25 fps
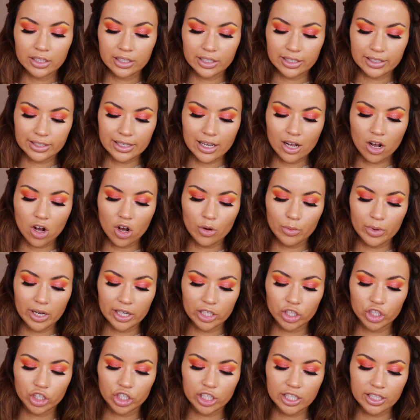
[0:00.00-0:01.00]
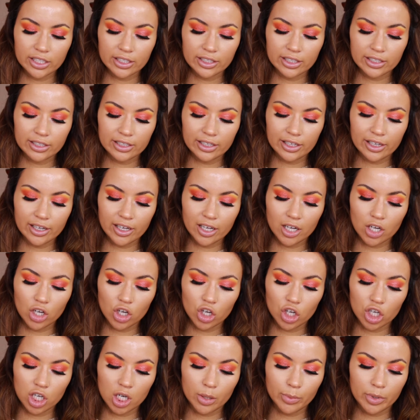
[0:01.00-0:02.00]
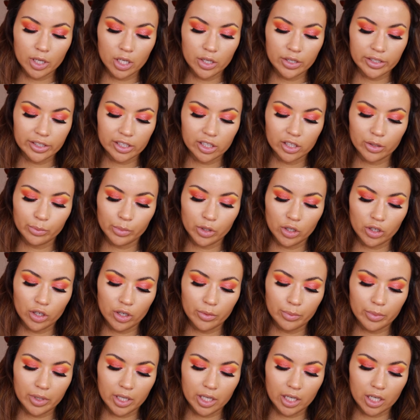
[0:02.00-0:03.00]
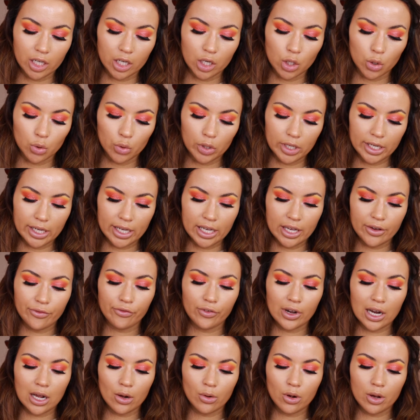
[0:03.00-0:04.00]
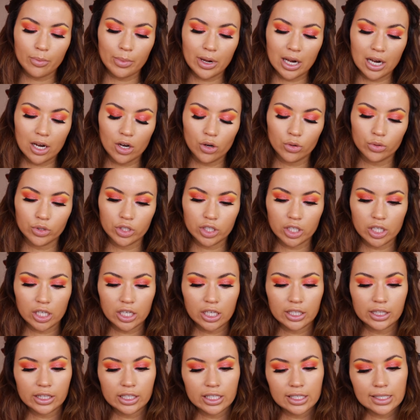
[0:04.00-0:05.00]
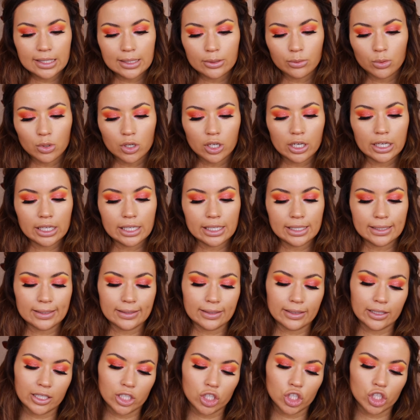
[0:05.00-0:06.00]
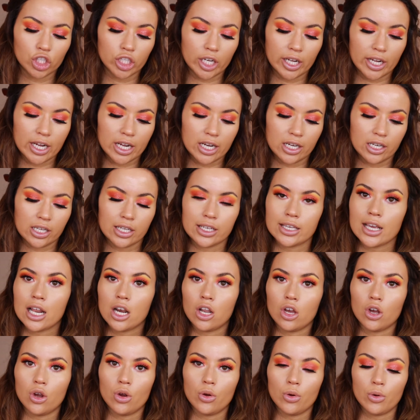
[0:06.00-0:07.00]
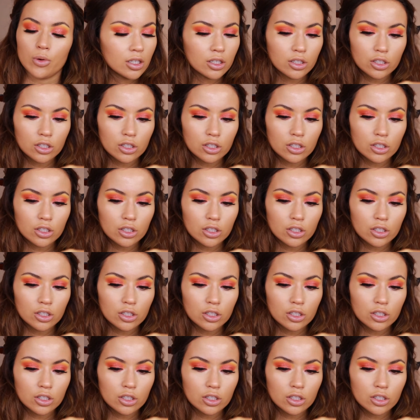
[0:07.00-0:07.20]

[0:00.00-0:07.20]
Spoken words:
To set all my shit today, I'm going to be using the Beauty Bakery flour powder. This one is in the shade yellow.